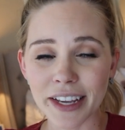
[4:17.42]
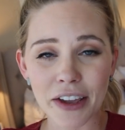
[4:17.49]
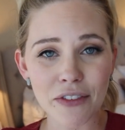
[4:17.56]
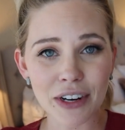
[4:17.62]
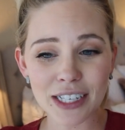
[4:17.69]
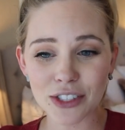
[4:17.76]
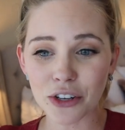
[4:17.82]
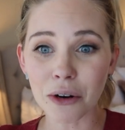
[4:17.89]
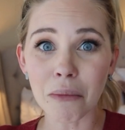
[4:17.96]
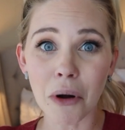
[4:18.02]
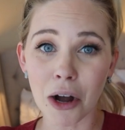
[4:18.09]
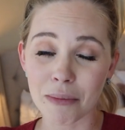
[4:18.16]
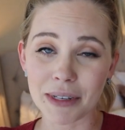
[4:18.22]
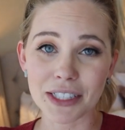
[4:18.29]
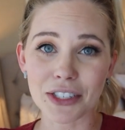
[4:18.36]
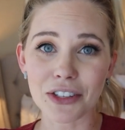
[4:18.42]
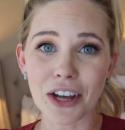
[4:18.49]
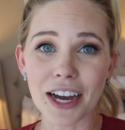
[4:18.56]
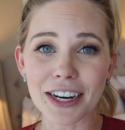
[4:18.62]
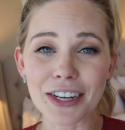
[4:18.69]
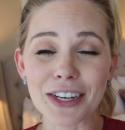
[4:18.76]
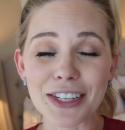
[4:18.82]
even as their mom, it's a
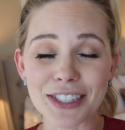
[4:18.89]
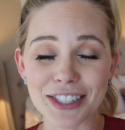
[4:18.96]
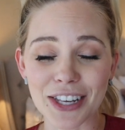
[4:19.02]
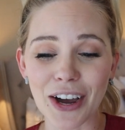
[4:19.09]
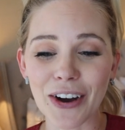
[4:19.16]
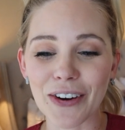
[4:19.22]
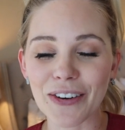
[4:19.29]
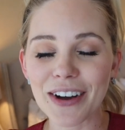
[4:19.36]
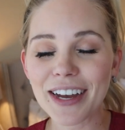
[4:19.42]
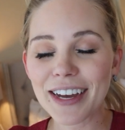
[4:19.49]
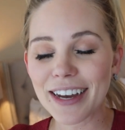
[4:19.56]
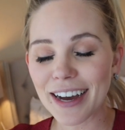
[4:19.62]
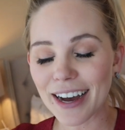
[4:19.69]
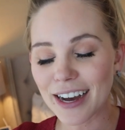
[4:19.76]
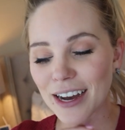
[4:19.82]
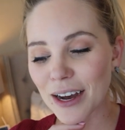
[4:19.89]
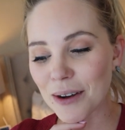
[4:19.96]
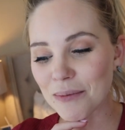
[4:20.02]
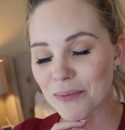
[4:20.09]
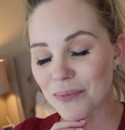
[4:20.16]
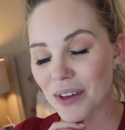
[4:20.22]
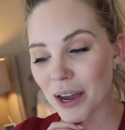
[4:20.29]
lot. So,
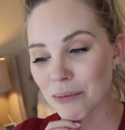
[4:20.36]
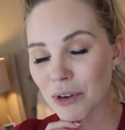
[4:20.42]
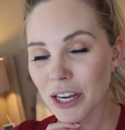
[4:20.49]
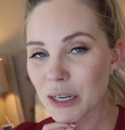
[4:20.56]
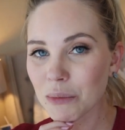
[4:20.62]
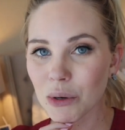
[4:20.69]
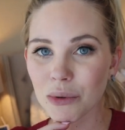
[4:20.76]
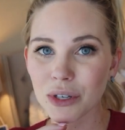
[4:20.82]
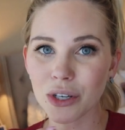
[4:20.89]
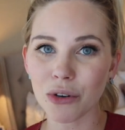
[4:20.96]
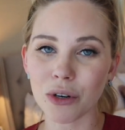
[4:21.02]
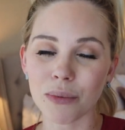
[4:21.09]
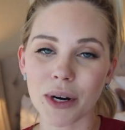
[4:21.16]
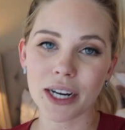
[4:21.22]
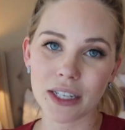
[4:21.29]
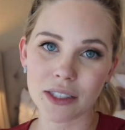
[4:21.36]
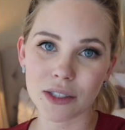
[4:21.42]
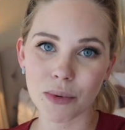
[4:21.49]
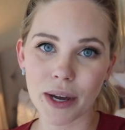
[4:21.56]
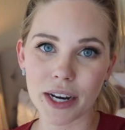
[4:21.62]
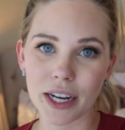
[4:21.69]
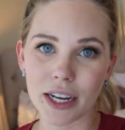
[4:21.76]
um, I'm not gonna be able to go to
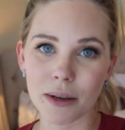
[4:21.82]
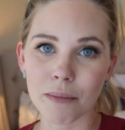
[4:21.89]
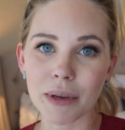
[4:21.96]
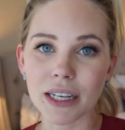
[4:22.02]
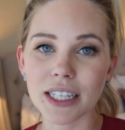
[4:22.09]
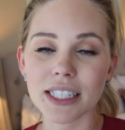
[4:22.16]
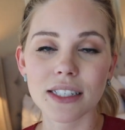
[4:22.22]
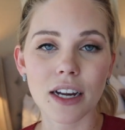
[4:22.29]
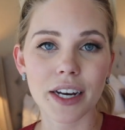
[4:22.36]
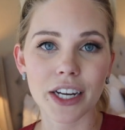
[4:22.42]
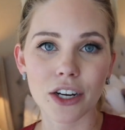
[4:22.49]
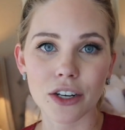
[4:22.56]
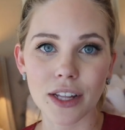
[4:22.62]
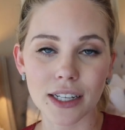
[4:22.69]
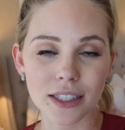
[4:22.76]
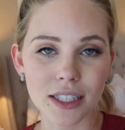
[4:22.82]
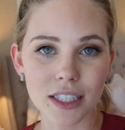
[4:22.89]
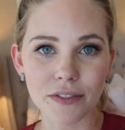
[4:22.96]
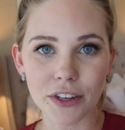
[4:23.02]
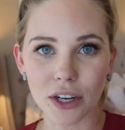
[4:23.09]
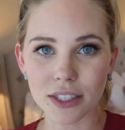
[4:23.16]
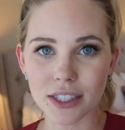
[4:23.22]
Brian's wedding. Mindy's not here, that's
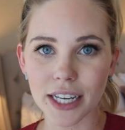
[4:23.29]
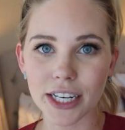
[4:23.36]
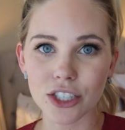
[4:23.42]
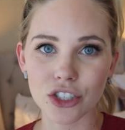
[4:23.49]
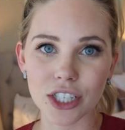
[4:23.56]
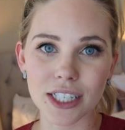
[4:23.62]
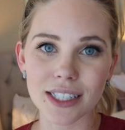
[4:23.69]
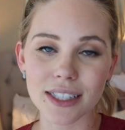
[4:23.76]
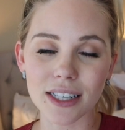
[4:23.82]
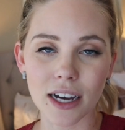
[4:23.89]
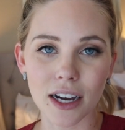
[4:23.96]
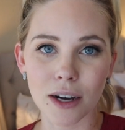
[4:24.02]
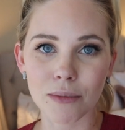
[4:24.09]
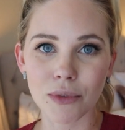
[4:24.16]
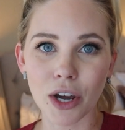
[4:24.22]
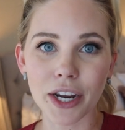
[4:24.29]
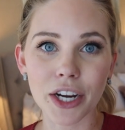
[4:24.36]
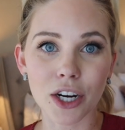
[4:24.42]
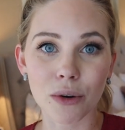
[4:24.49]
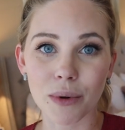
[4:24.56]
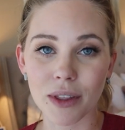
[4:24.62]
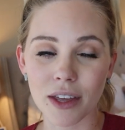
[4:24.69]
his fiance. She's um, not
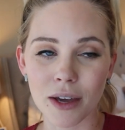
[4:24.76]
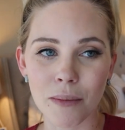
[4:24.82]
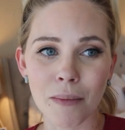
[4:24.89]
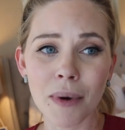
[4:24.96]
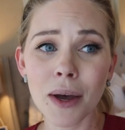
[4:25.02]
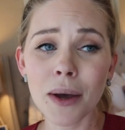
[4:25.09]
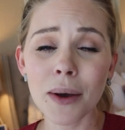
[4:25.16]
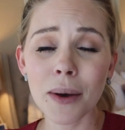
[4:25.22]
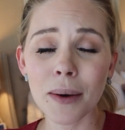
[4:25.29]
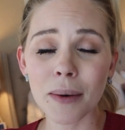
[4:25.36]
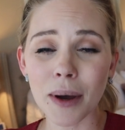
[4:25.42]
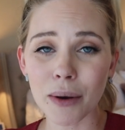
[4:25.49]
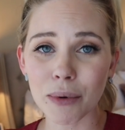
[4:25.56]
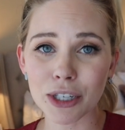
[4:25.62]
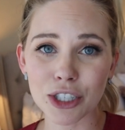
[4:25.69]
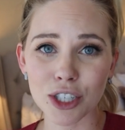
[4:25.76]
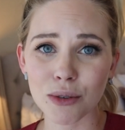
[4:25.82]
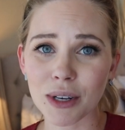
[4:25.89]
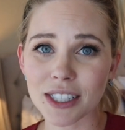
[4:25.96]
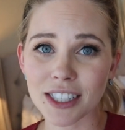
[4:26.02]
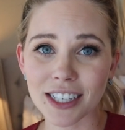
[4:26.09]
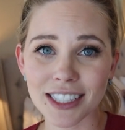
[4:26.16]
here with him. I wish she
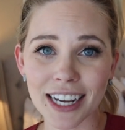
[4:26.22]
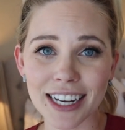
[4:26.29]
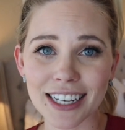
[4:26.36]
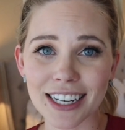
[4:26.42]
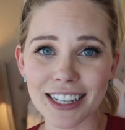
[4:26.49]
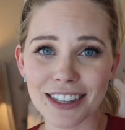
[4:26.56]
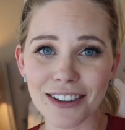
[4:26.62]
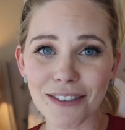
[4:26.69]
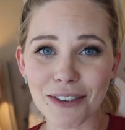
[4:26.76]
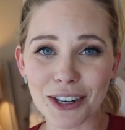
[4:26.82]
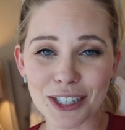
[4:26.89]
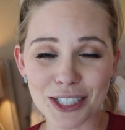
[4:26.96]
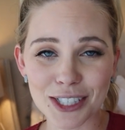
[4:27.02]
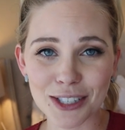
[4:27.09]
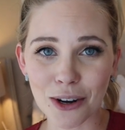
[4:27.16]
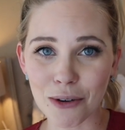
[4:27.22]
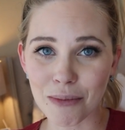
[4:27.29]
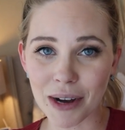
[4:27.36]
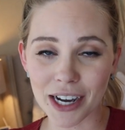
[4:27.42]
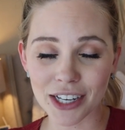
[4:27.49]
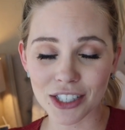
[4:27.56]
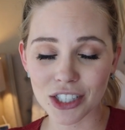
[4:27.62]
was because I love her so
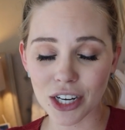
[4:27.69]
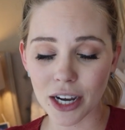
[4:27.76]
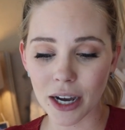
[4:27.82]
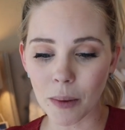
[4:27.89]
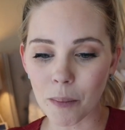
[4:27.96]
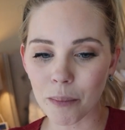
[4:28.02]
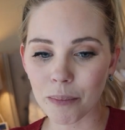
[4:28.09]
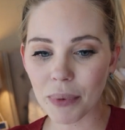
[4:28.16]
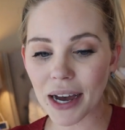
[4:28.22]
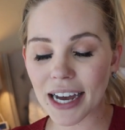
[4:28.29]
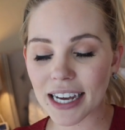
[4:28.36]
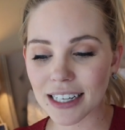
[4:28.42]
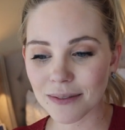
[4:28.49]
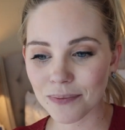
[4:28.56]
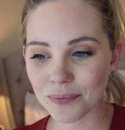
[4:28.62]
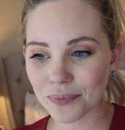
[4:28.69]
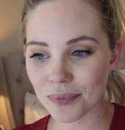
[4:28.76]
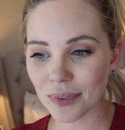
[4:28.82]
much. Um, but